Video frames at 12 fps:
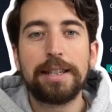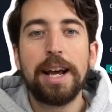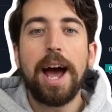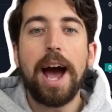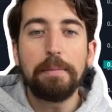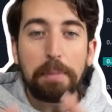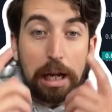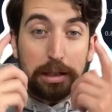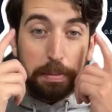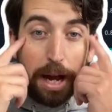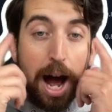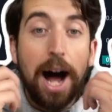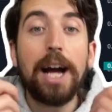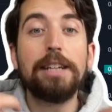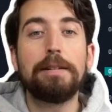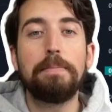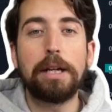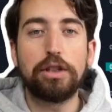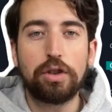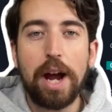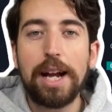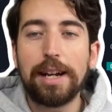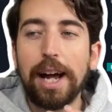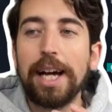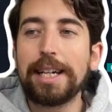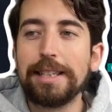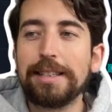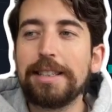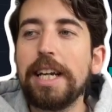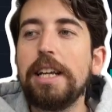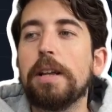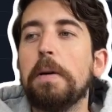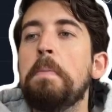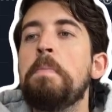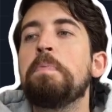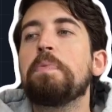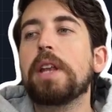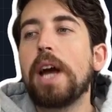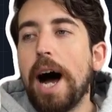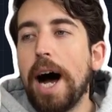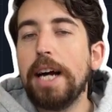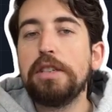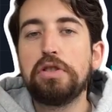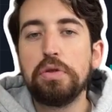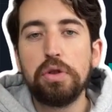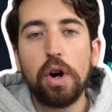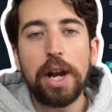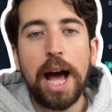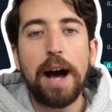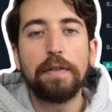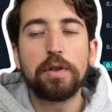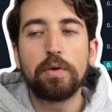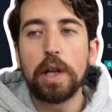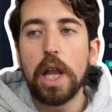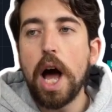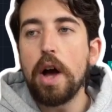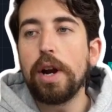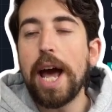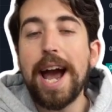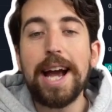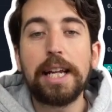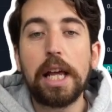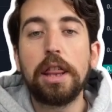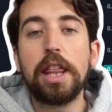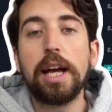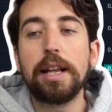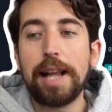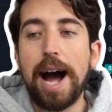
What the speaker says: And because my eyes have been trained and I can see them, I do not have to rely on anything that